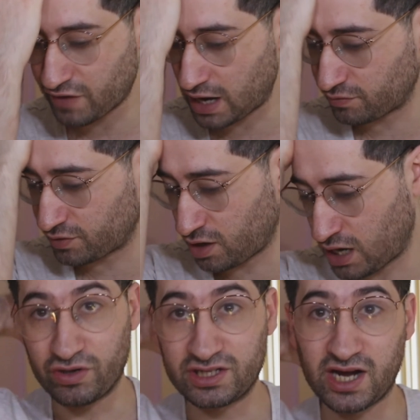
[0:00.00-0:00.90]
found that
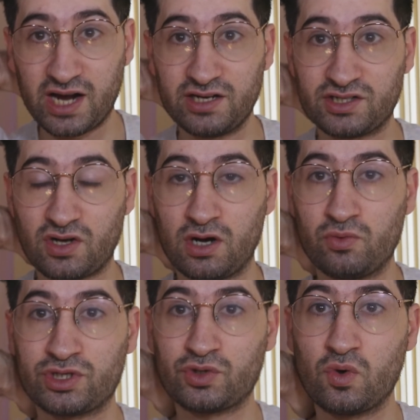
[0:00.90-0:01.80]
the retailers that I
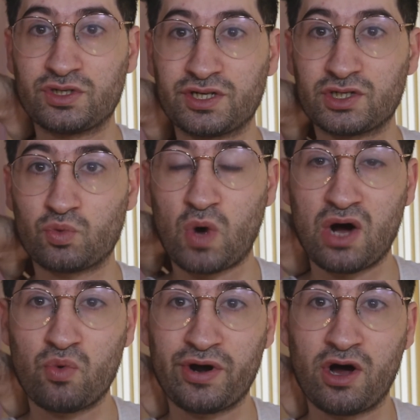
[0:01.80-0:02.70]
was shorting as
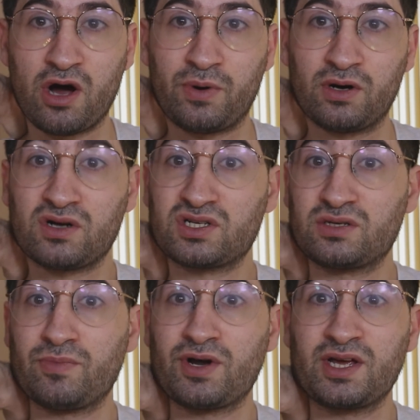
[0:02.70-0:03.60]
well went up. I lost
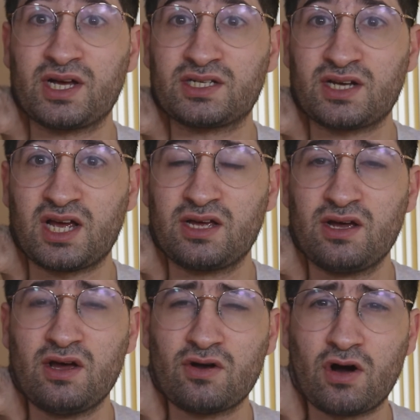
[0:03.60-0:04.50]
some money yesterday,
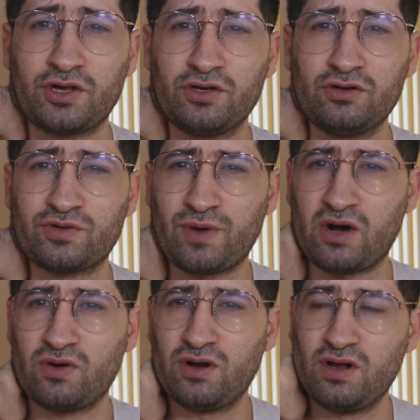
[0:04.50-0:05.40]
not a huge
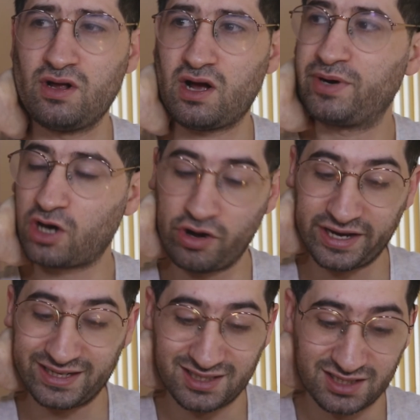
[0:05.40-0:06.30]
amount. But
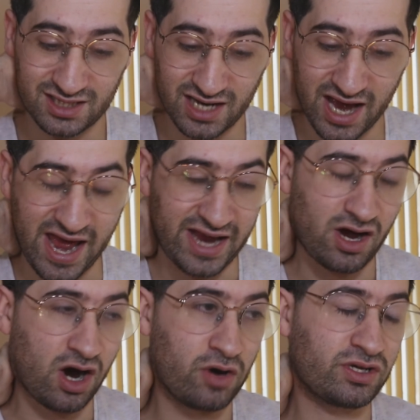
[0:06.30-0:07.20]
going into
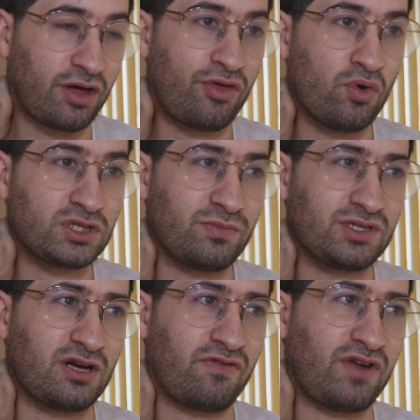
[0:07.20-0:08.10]
today, I thought to
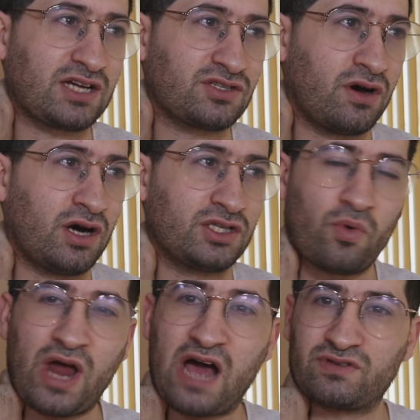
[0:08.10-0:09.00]
myself last night, I
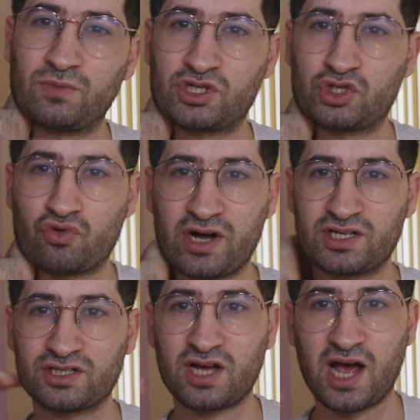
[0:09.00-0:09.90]
don't want to have as much
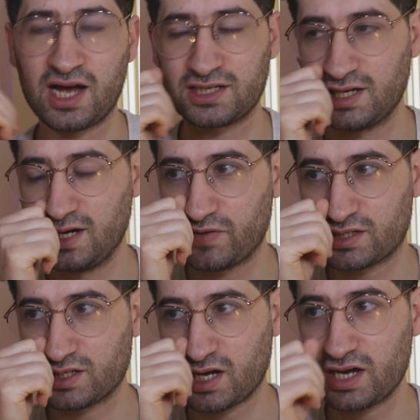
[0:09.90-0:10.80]
stress as I had
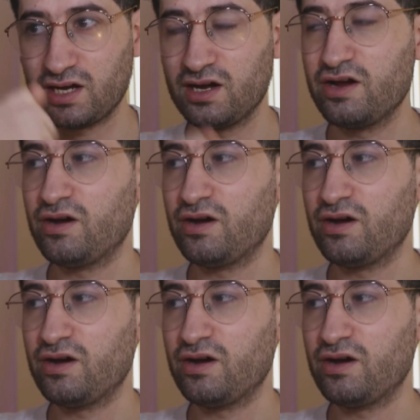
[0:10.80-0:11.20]
yesterday.